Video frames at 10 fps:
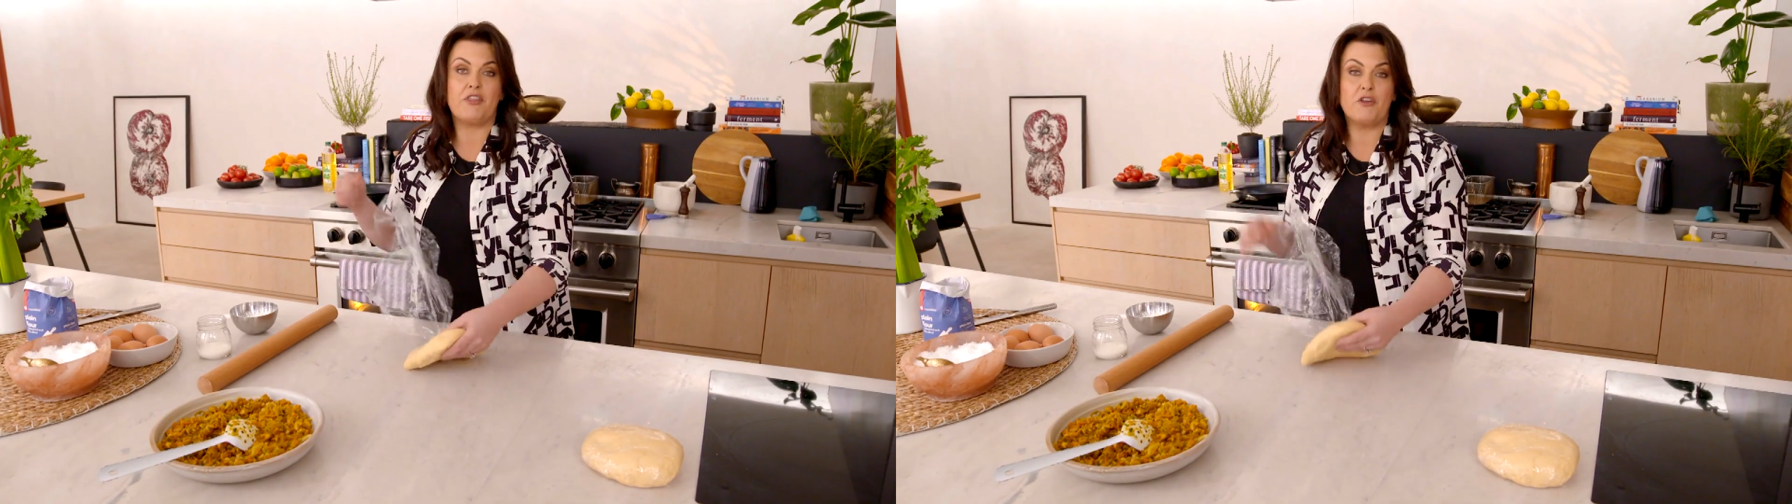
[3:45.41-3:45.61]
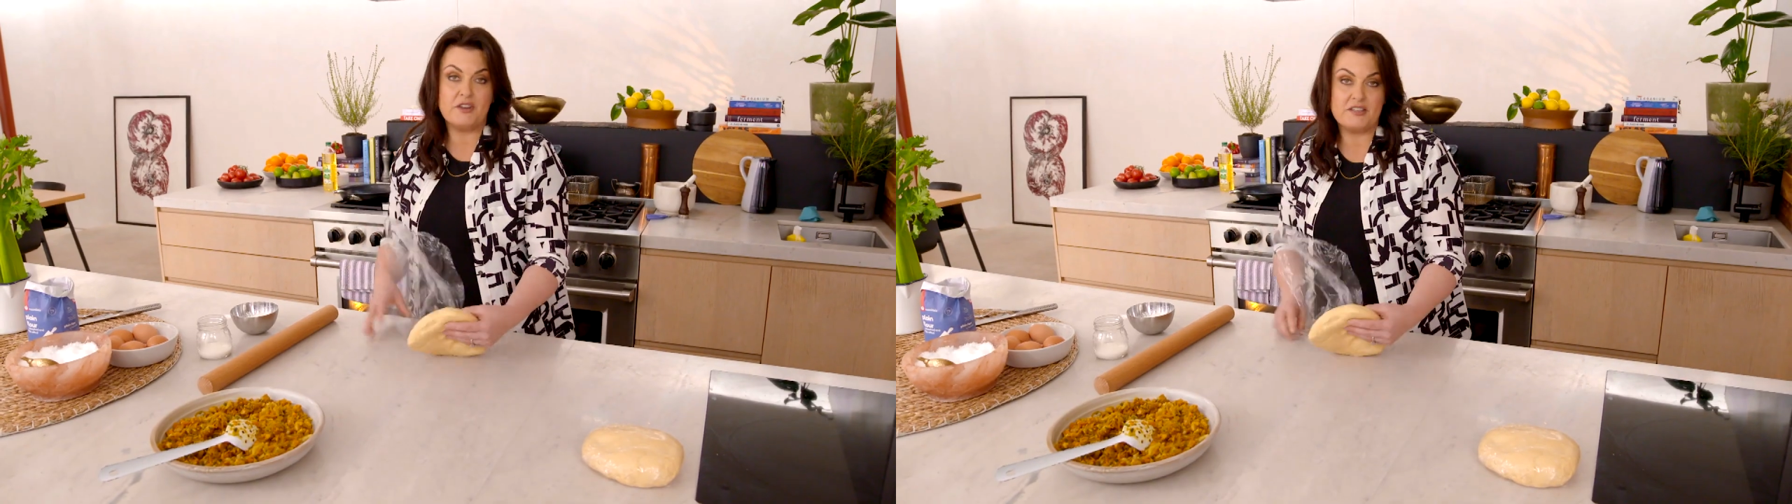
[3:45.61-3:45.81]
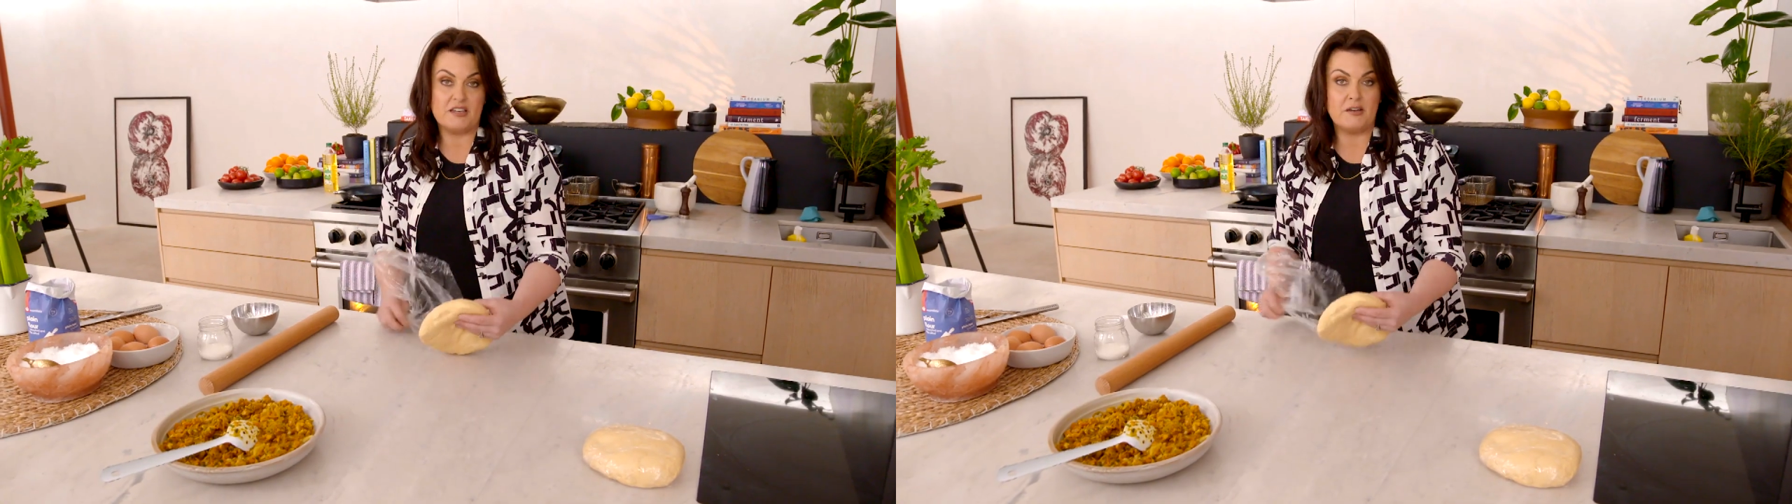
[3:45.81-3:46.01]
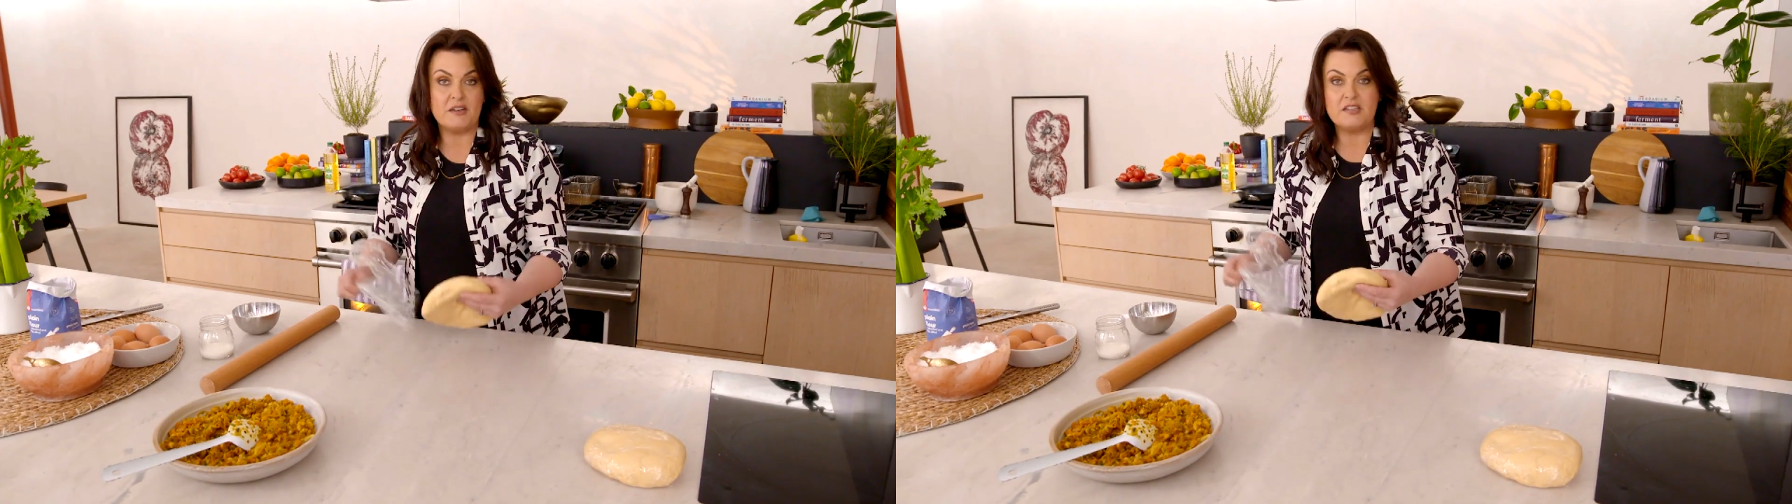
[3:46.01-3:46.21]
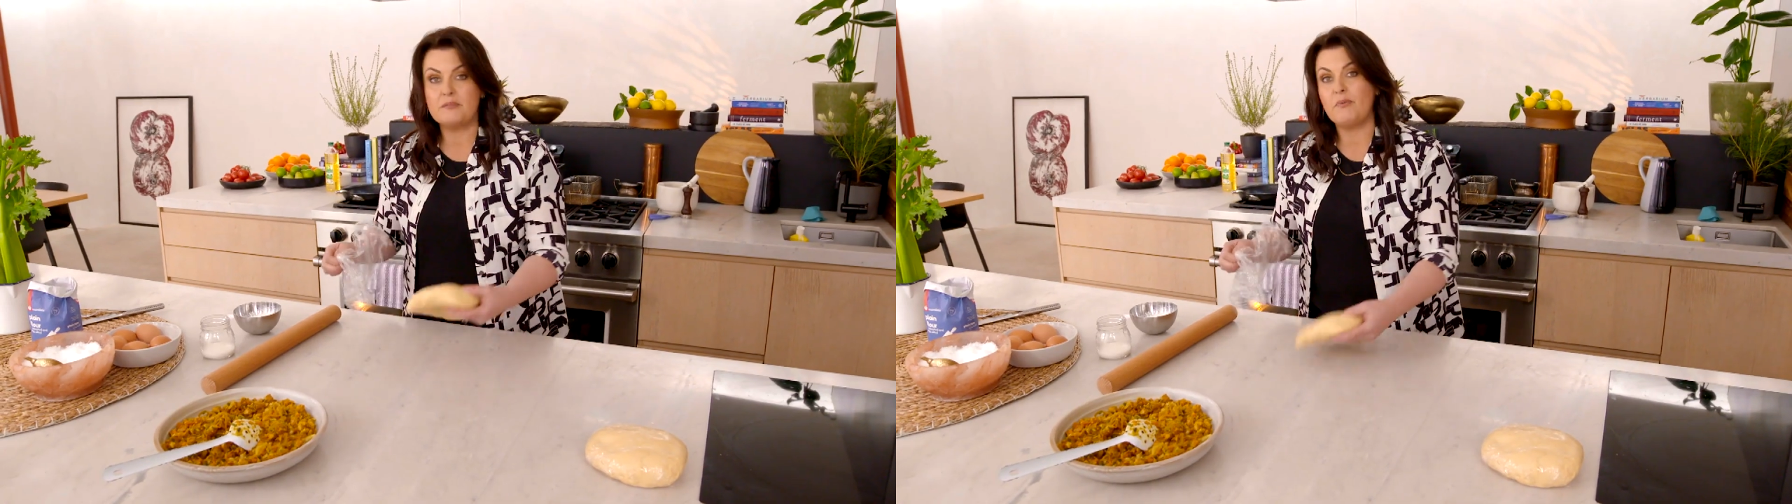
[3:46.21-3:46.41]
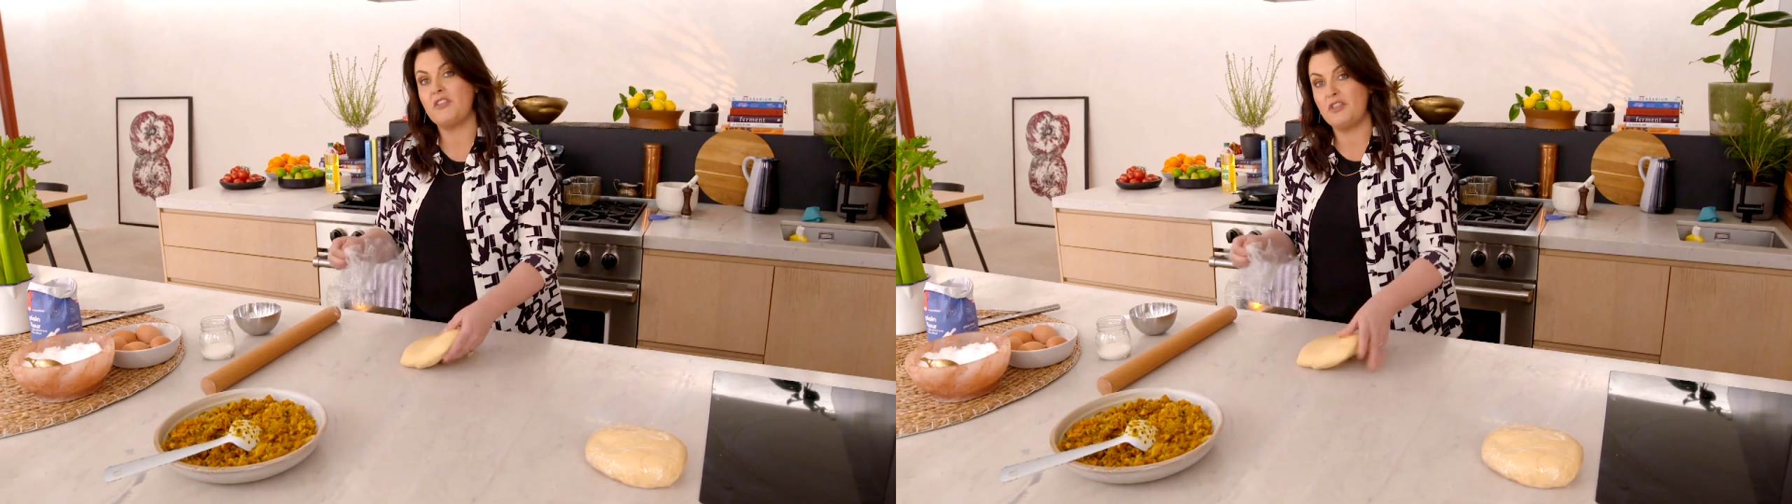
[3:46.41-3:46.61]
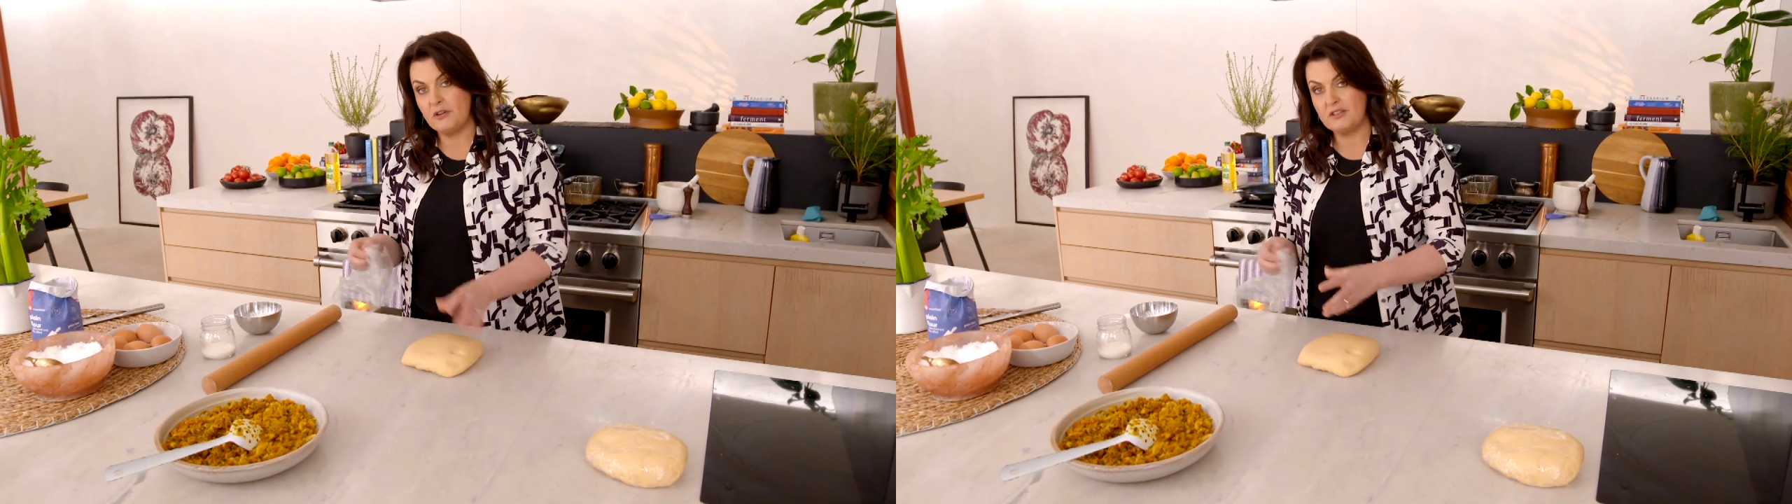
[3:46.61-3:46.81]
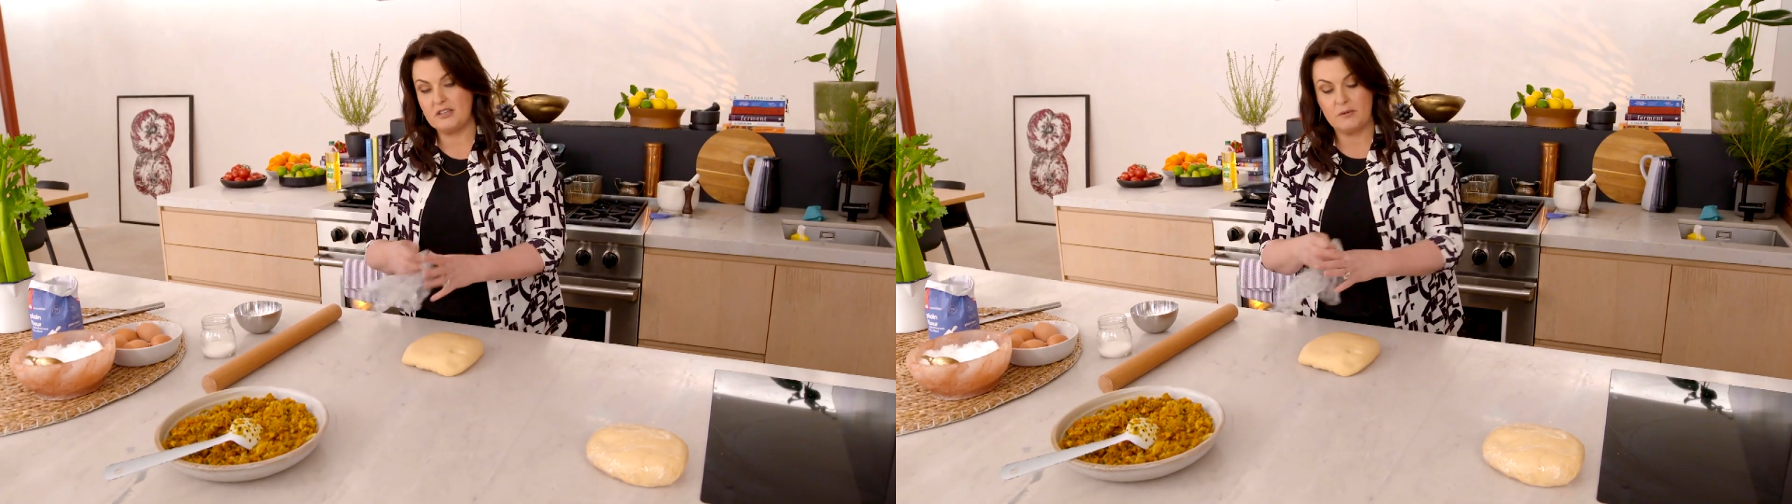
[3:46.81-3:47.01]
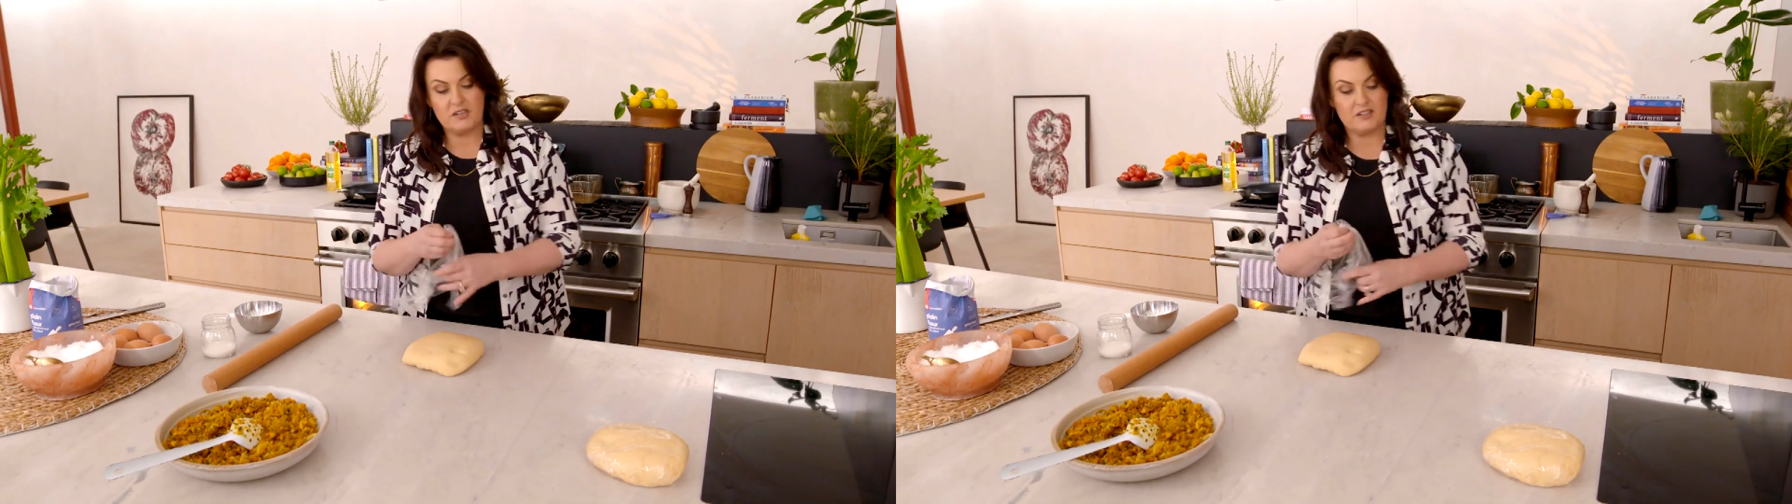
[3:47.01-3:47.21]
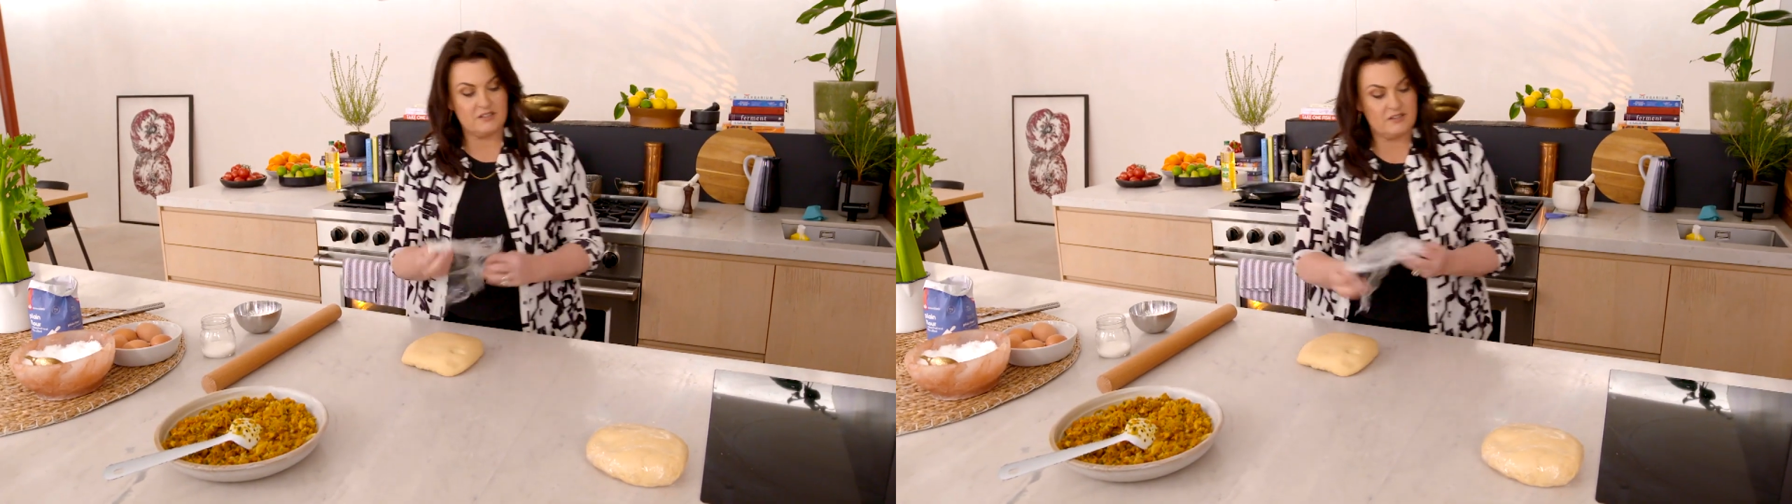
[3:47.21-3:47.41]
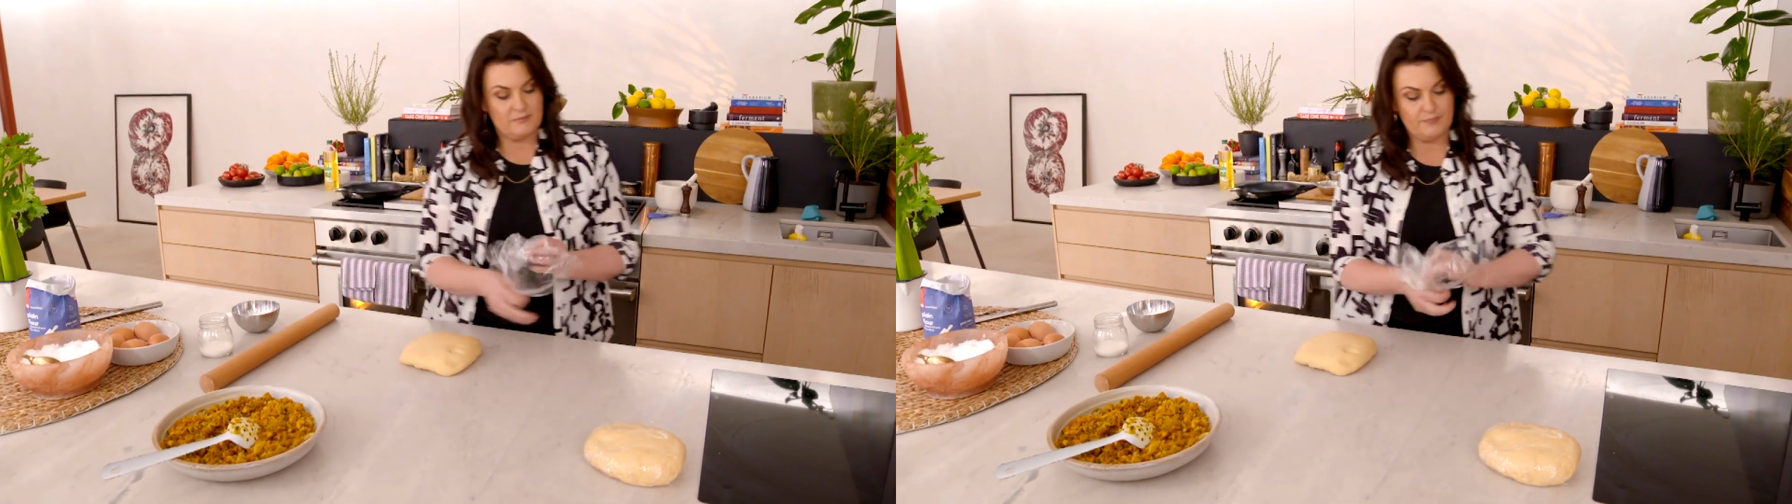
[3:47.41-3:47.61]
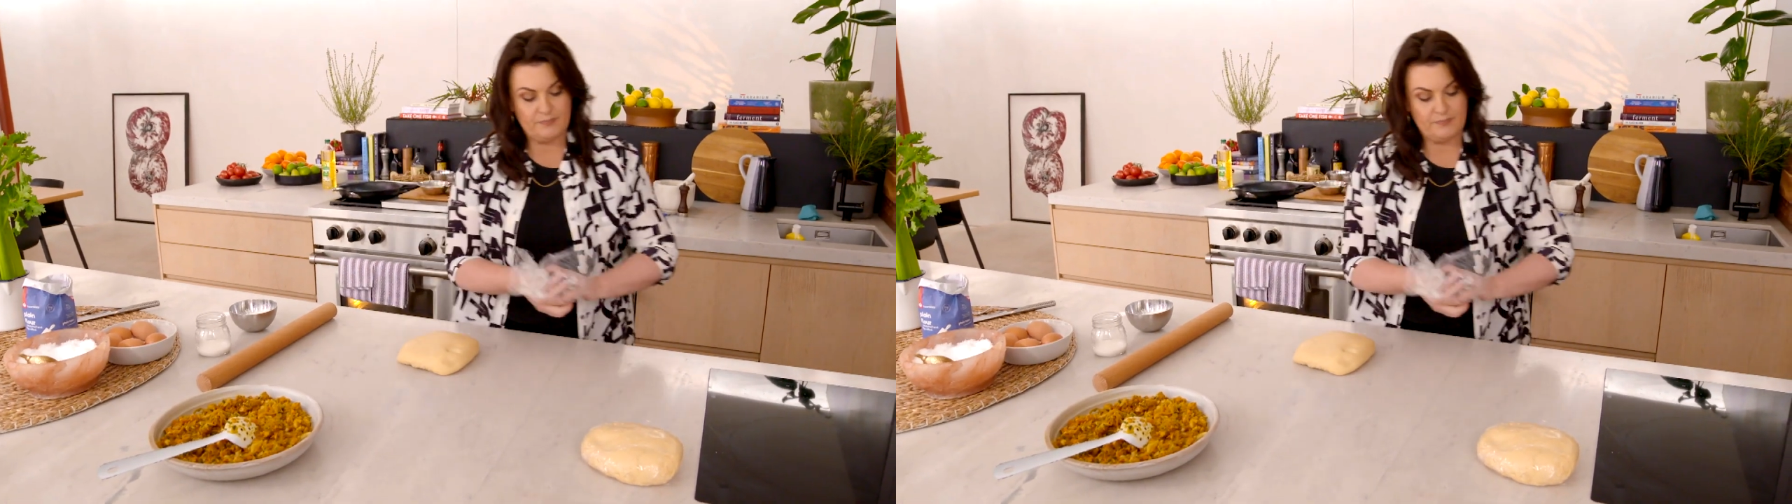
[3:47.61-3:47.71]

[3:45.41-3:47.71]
30 centimetres by 30 centimetres.